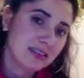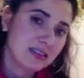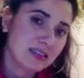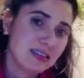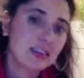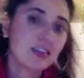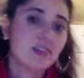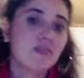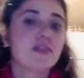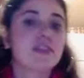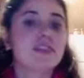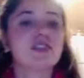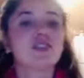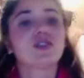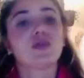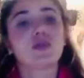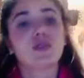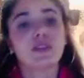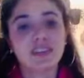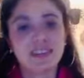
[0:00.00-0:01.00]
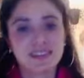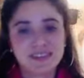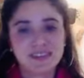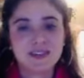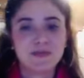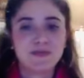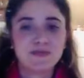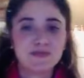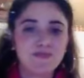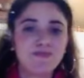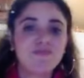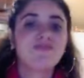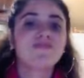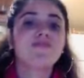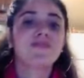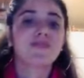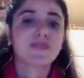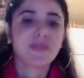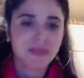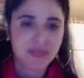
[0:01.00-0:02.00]
service to others.
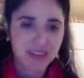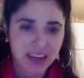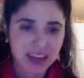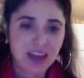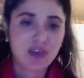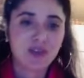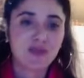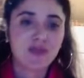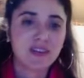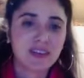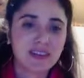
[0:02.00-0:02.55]
Thank you for